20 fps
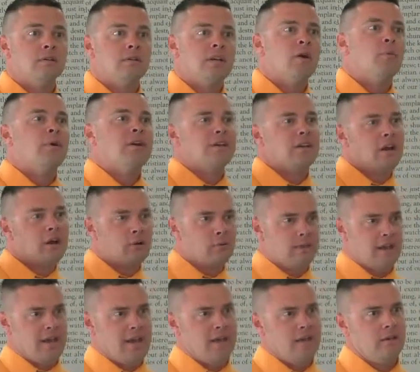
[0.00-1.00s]
And we know
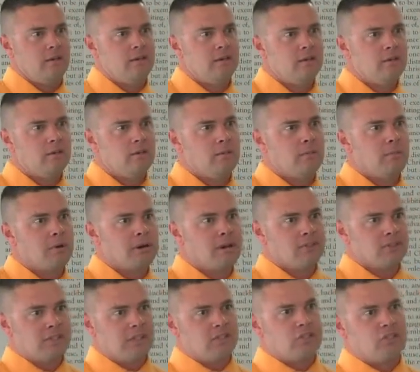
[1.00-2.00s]
that
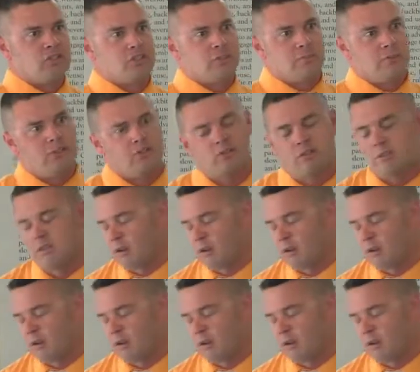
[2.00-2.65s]
because that's just a bunch of